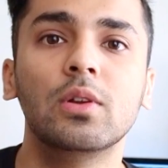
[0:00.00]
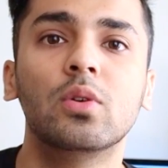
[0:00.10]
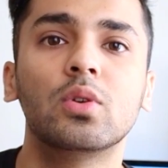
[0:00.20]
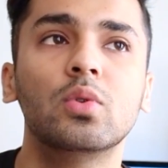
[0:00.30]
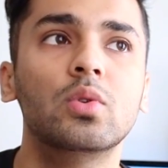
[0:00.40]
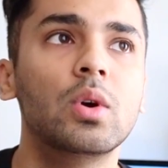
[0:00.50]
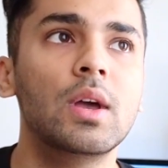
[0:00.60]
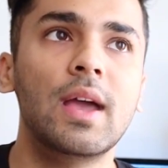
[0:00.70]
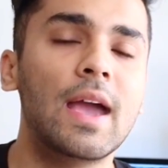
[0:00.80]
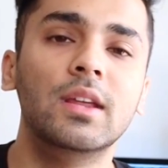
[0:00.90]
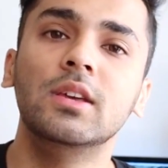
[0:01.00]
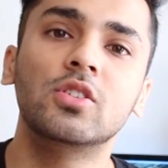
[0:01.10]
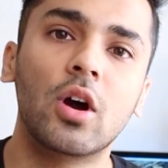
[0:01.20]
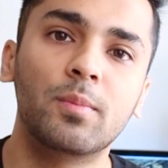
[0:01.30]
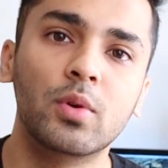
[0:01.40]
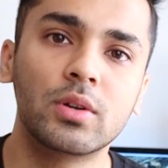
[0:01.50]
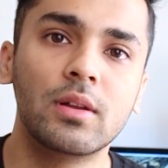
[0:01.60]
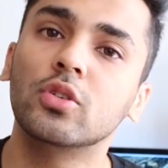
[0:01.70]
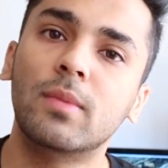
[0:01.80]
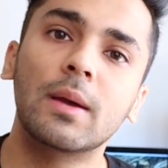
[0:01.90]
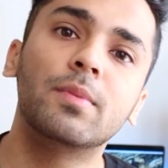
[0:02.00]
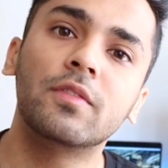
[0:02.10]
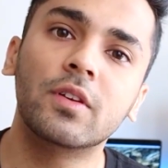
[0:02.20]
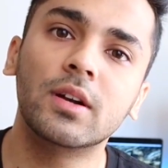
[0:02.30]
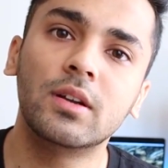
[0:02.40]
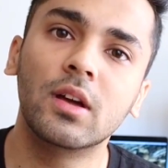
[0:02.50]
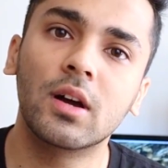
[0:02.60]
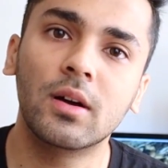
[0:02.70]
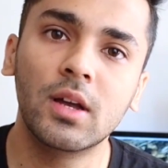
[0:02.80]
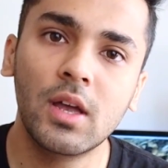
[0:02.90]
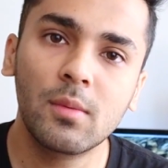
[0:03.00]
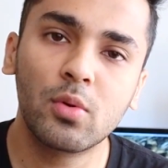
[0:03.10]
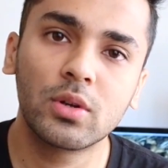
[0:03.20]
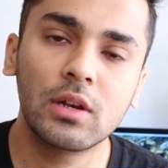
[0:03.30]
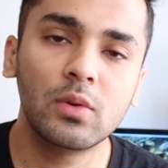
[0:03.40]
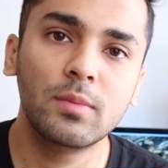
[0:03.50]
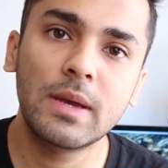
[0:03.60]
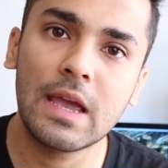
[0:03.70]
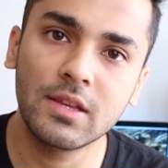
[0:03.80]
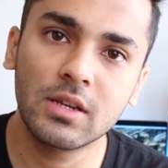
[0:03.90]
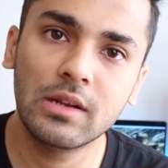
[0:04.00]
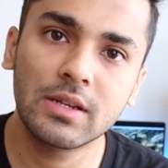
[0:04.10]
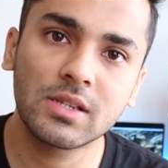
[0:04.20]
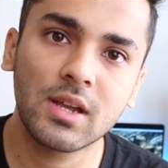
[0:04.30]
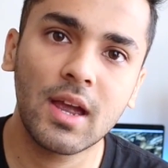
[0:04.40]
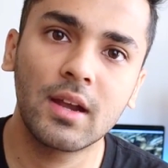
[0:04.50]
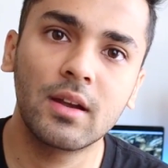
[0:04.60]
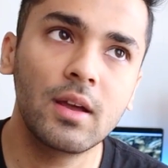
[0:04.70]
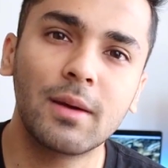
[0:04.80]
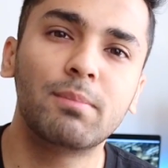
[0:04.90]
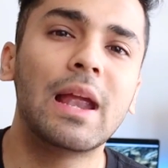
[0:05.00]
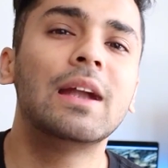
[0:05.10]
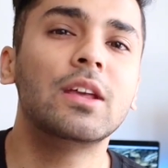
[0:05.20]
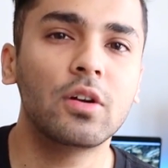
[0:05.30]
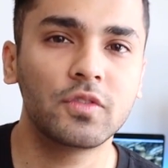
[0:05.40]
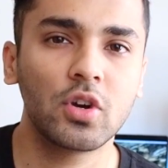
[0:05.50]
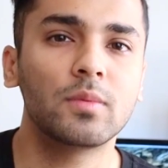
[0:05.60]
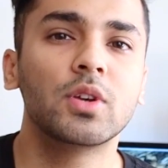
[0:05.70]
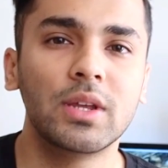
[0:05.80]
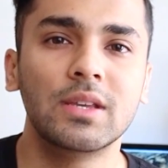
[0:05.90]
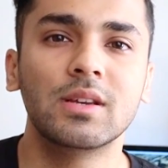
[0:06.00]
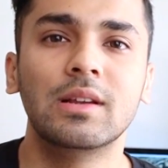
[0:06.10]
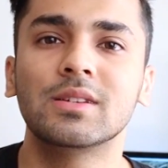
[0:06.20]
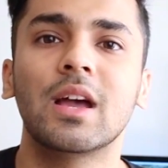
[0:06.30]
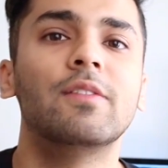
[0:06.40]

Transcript: will go to any job portal. So, my preferred uh, portal would be AngelList, and there are plenty of jobs on AngelList.